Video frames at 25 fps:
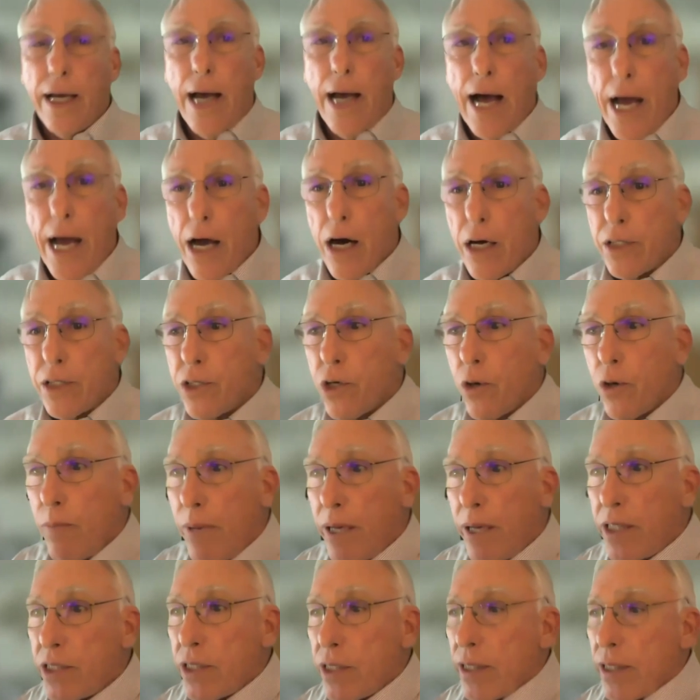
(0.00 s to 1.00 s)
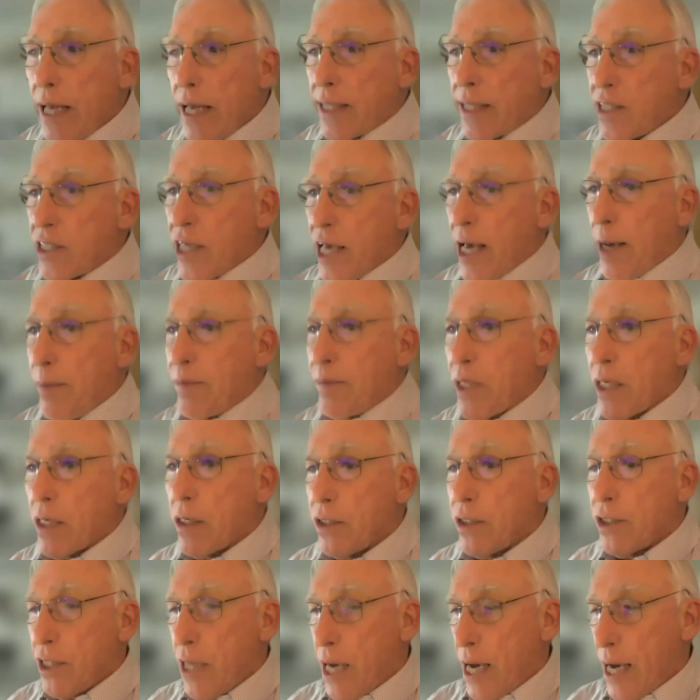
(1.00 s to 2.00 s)
I also mentioned that Skeptical
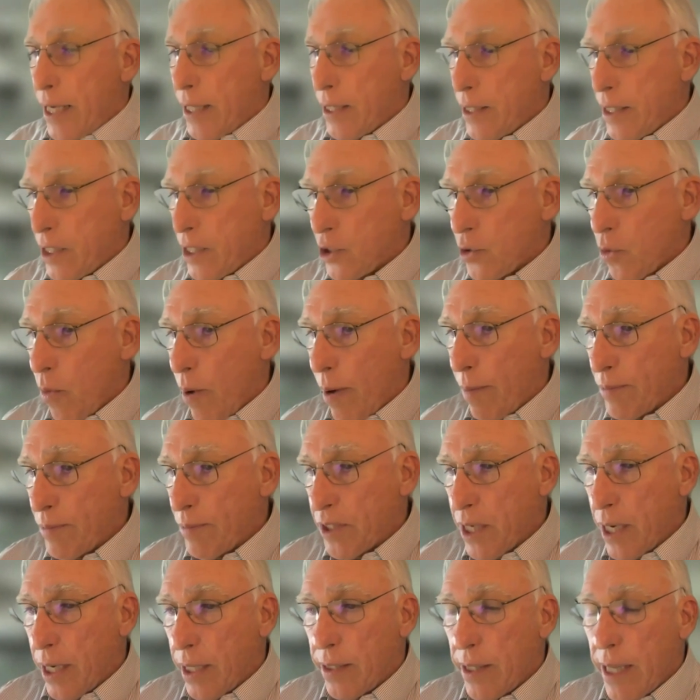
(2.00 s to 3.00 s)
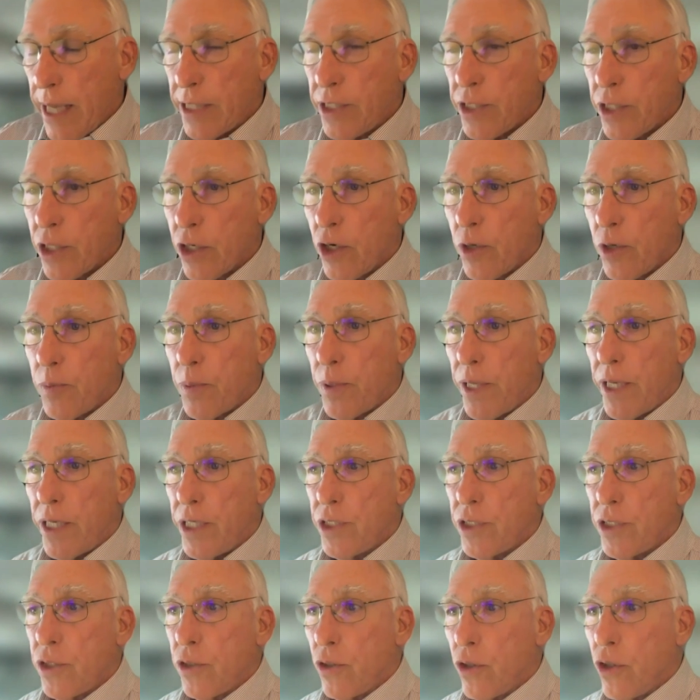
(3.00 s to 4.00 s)
Scientists website, that's a good
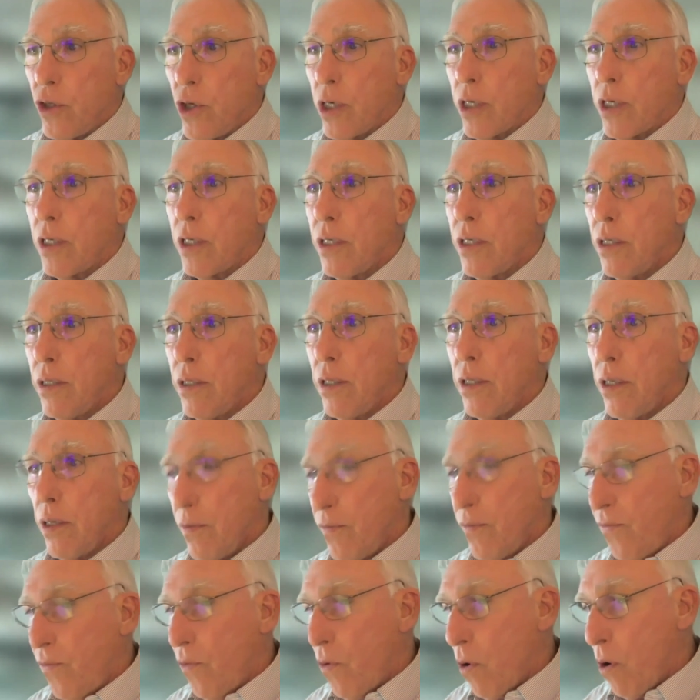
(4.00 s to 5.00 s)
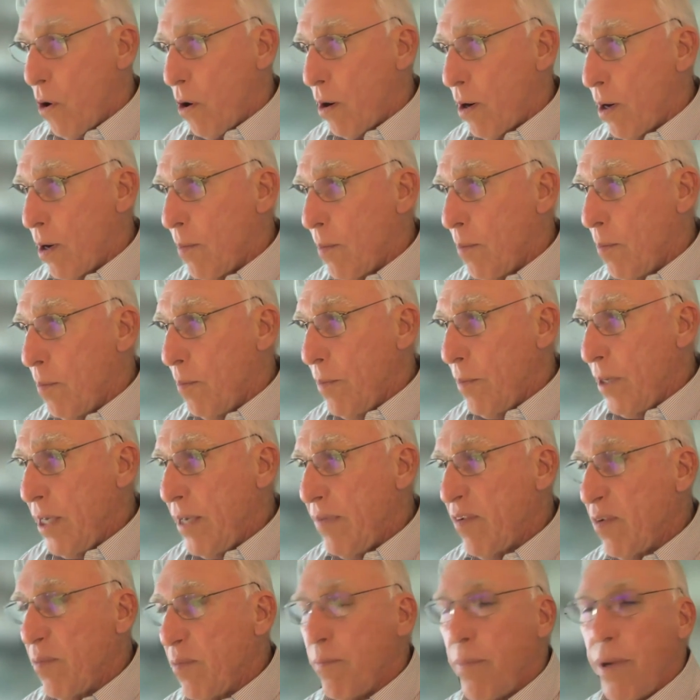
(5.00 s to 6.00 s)
place to look for
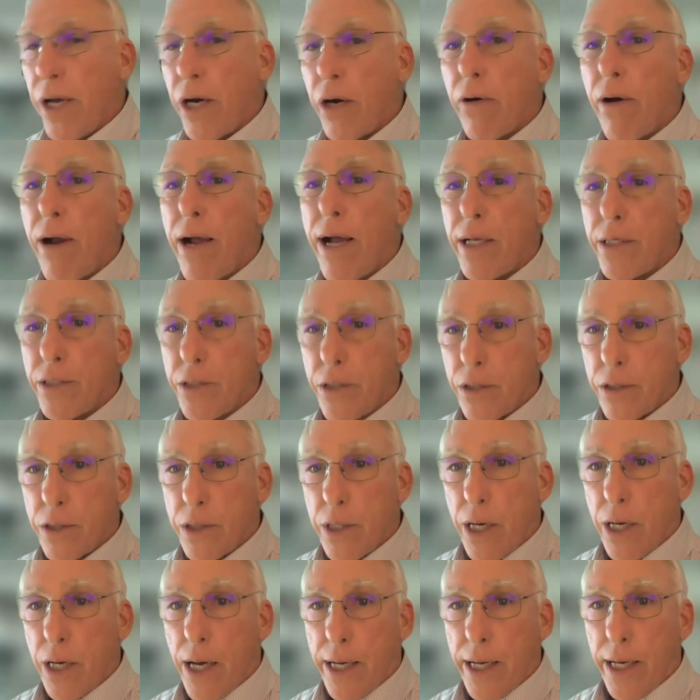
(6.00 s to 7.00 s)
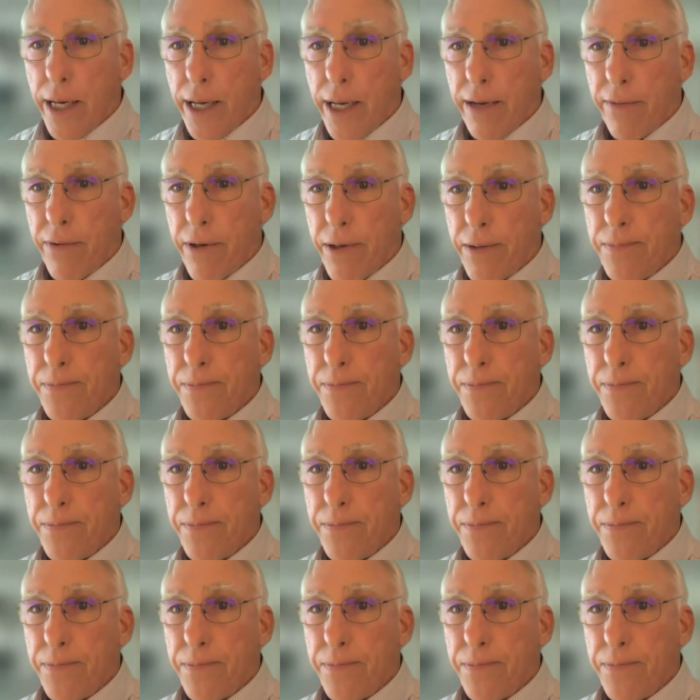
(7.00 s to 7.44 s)
even better answers than I gave.